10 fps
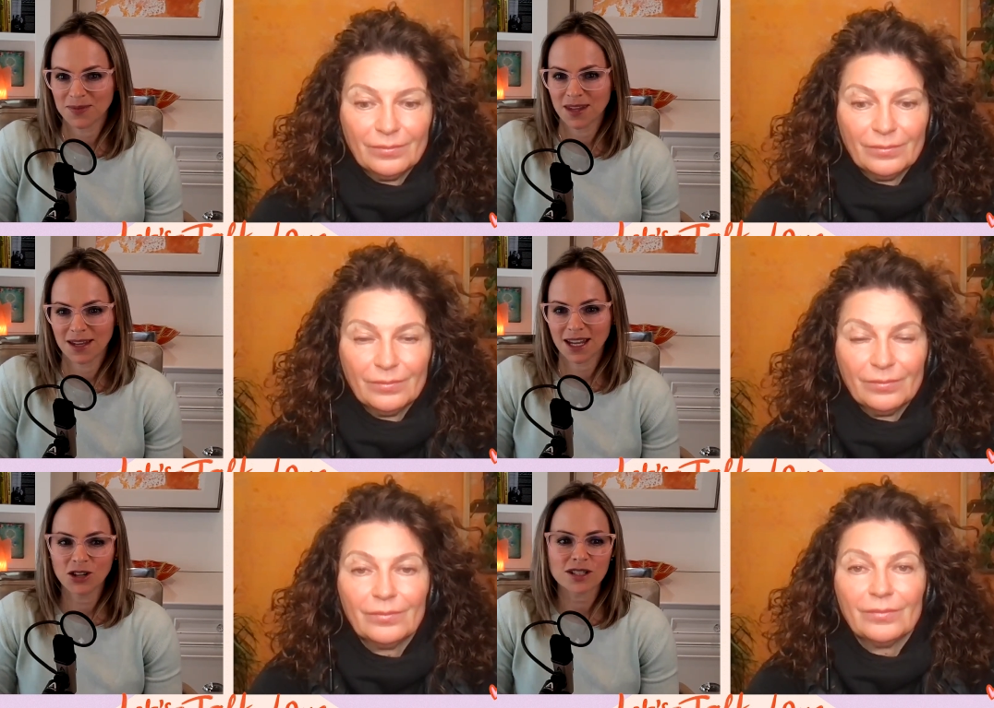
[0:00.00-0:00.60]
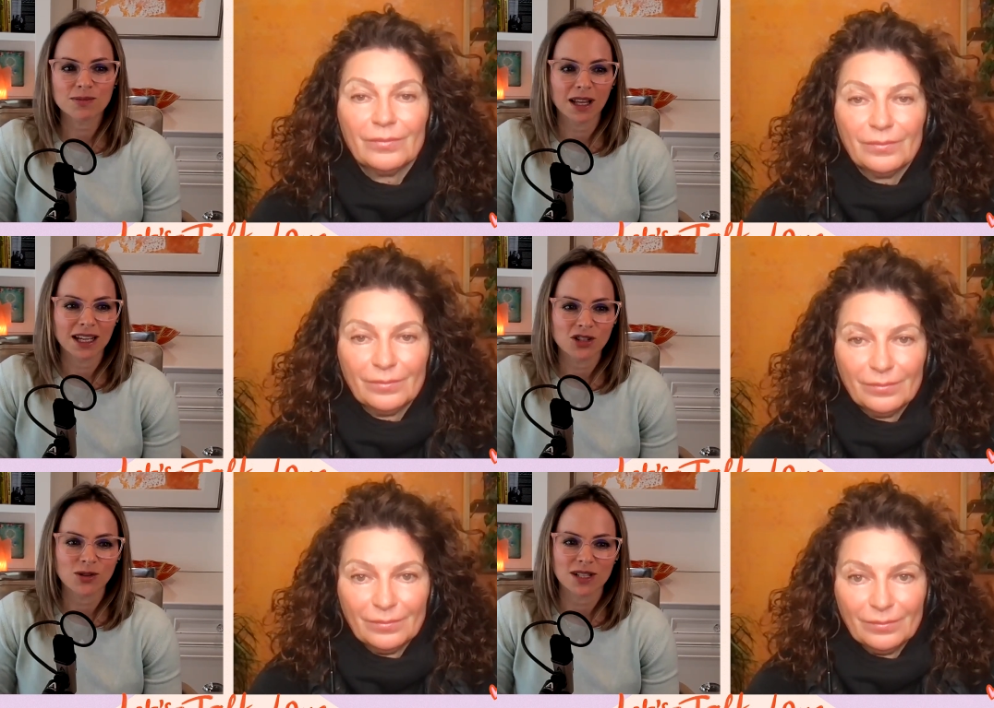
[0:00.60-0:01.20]
Speaker 1: Can you
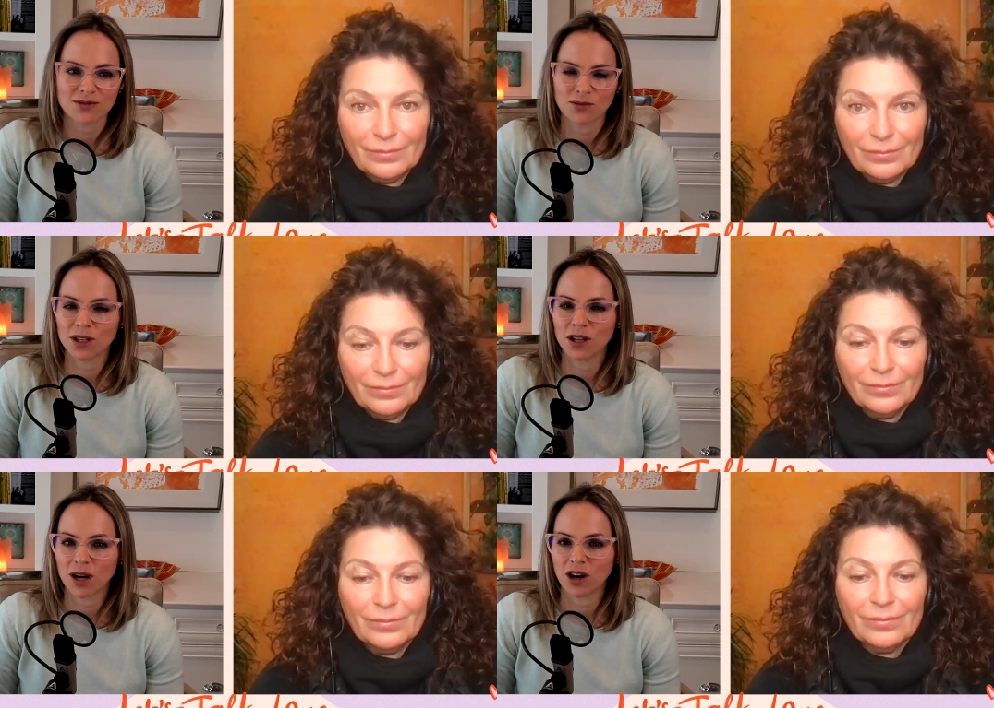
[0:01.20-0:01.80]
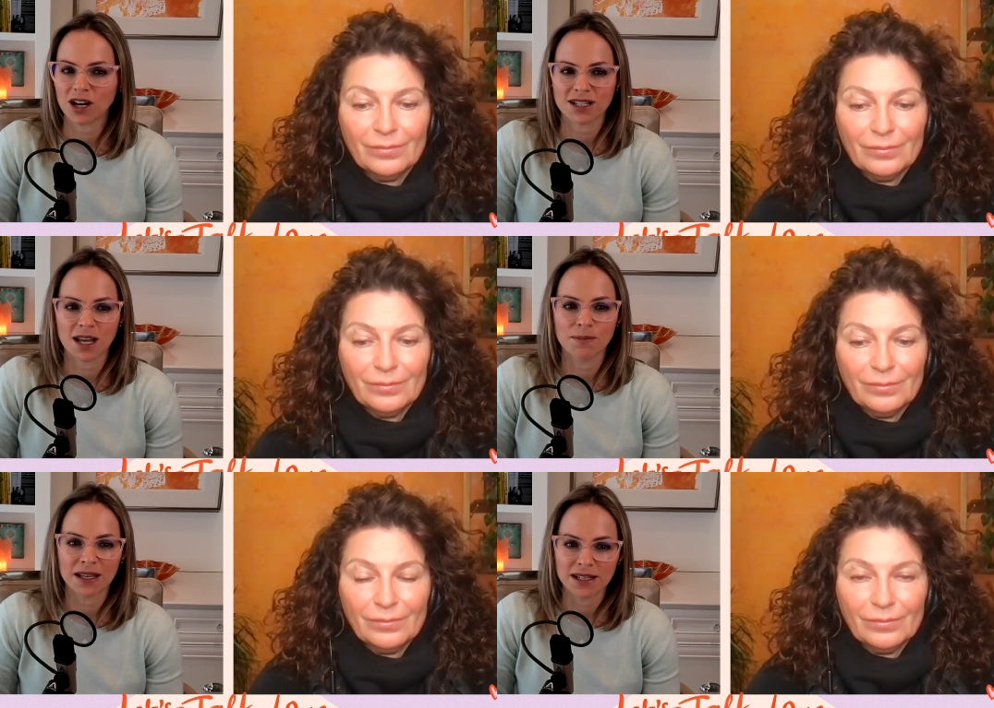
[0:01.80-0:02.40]
explain to us really what an
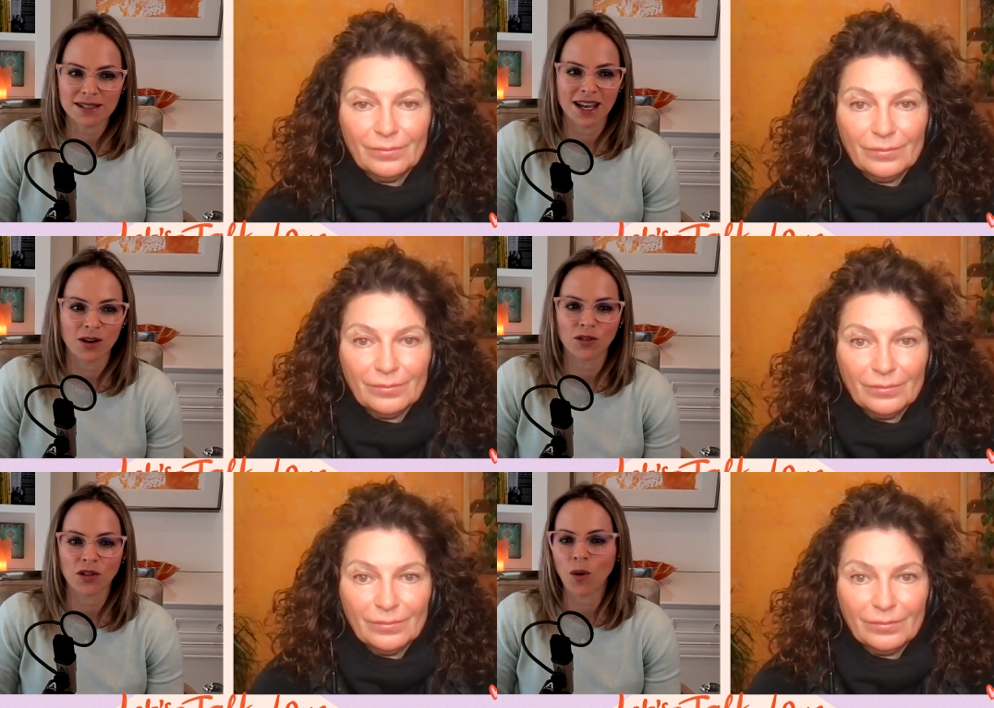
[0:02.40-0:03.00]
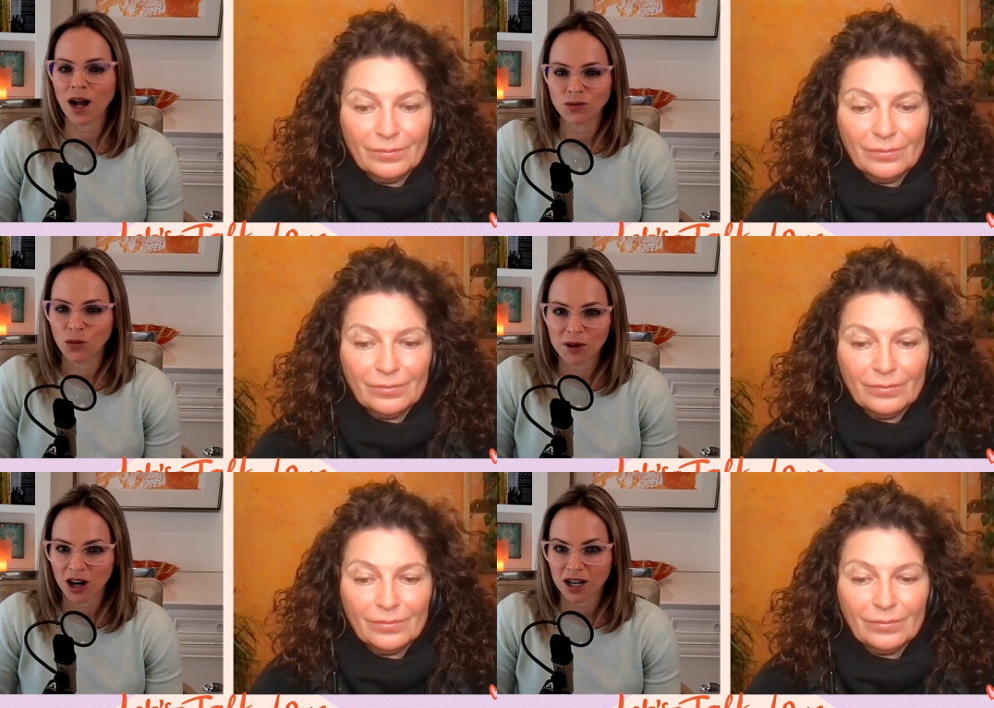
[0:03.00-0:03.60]
archetype is and what the wild
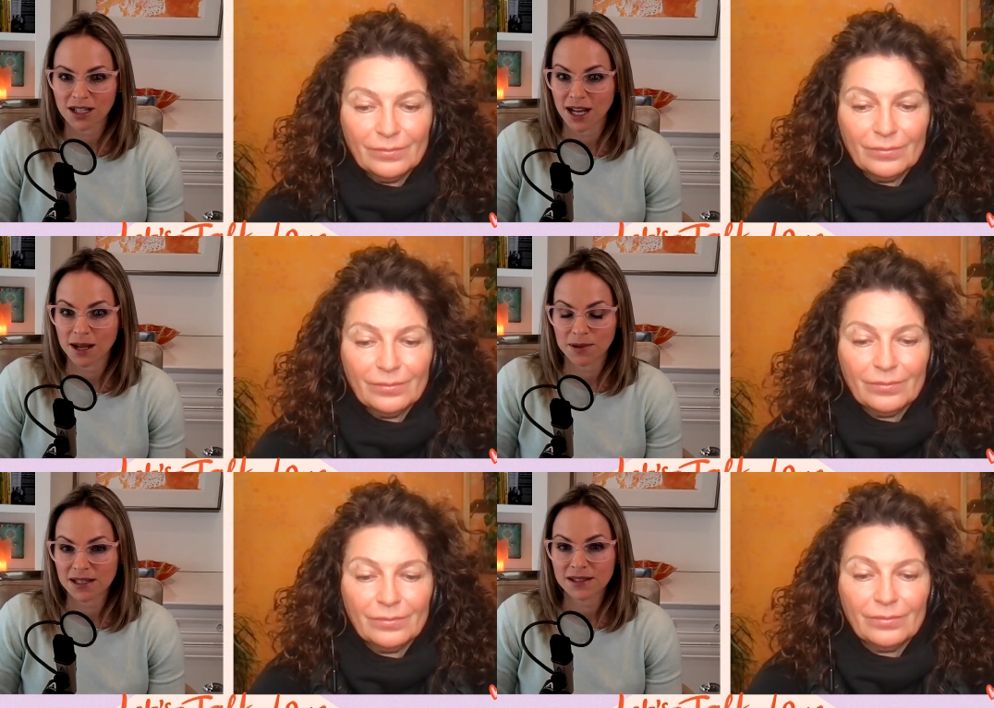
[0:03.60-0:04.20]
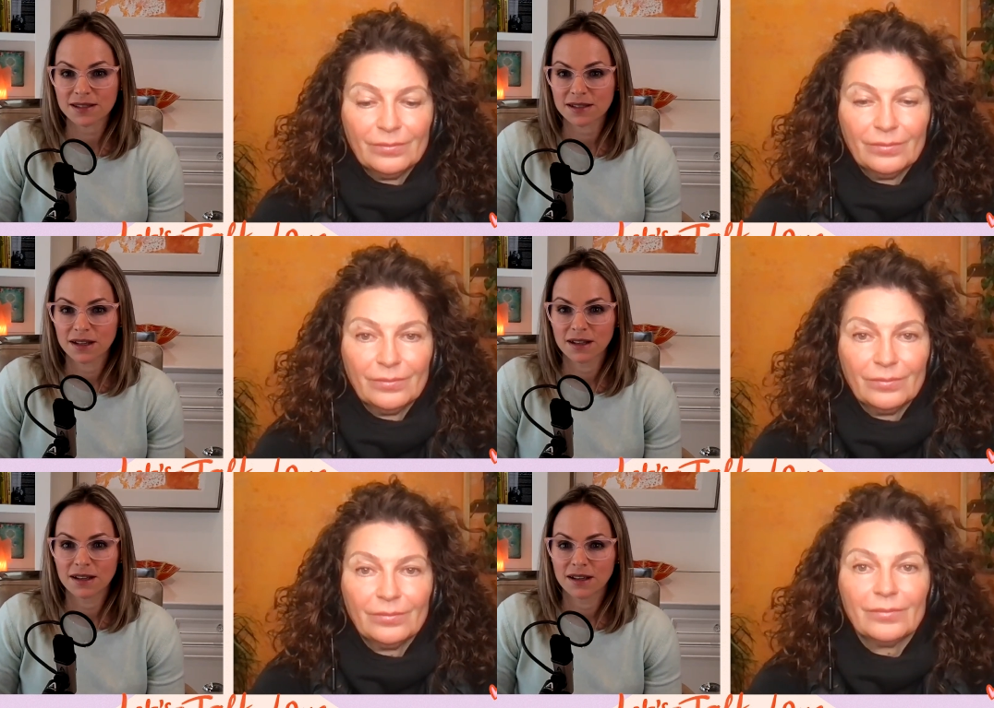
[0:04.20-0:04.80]
woman archetype is?
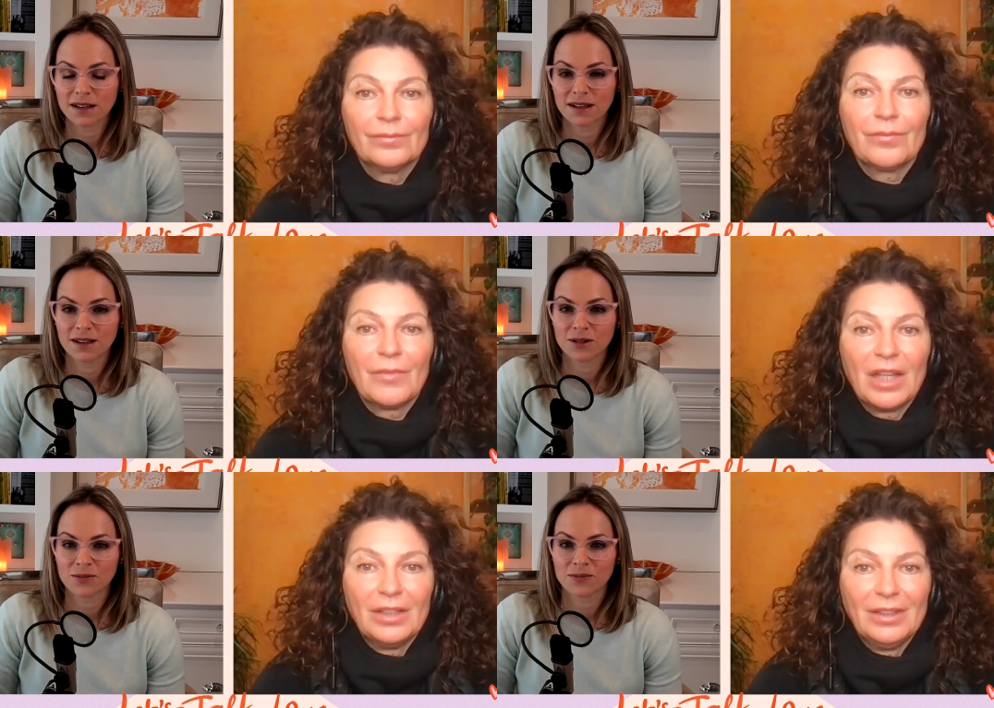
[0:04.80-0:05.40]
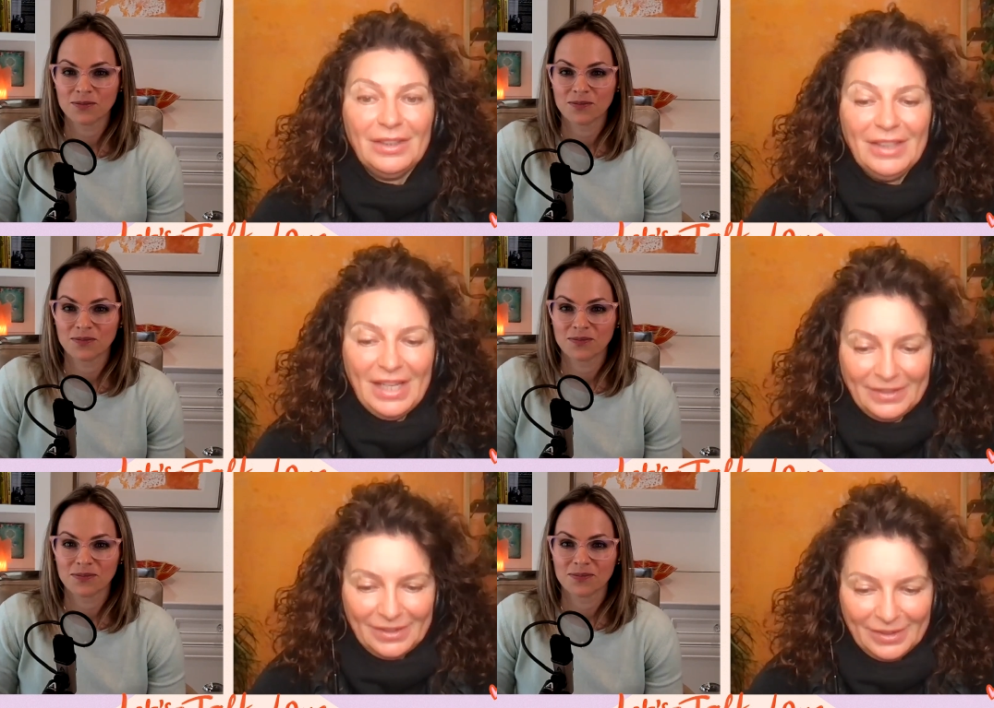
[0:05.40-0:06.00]

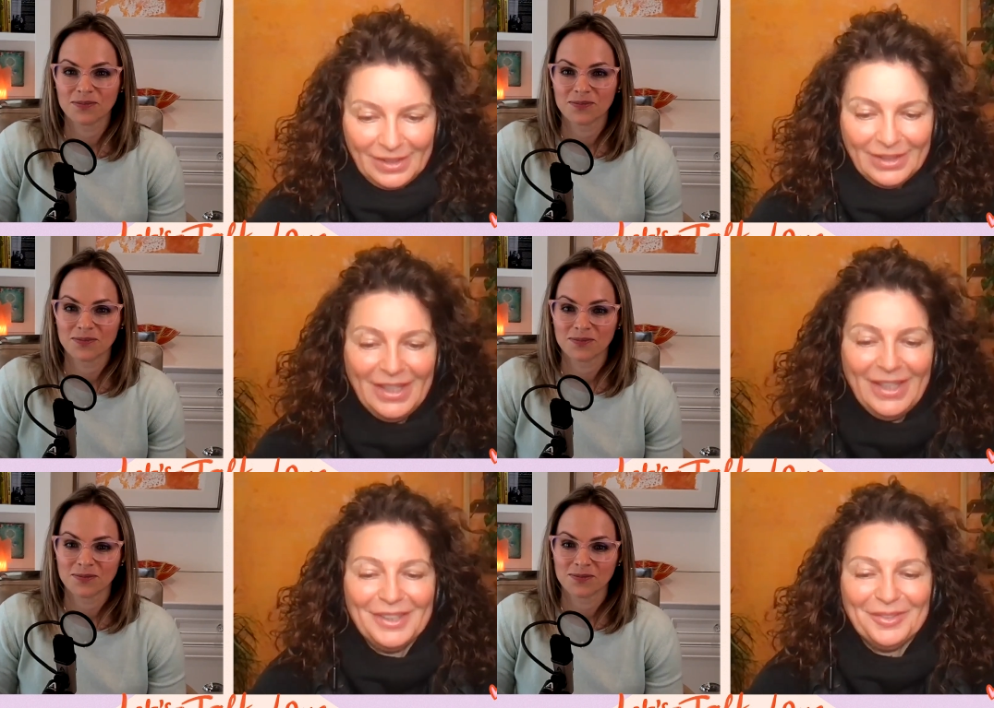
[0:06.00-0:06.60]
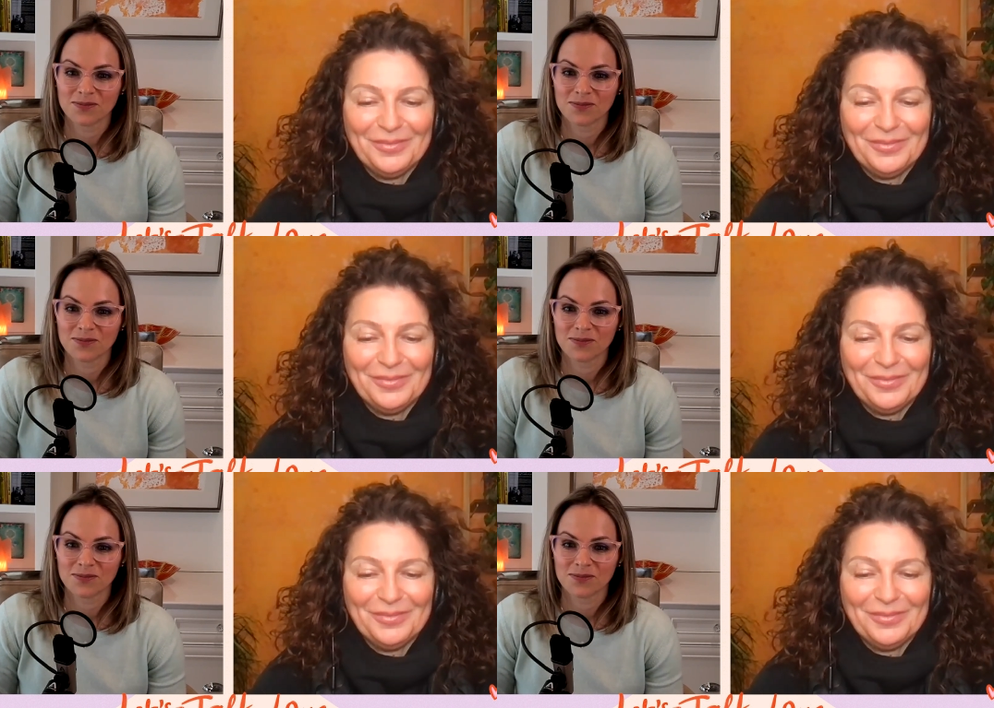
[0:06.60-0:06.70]
Speaker 2: Yes, I can.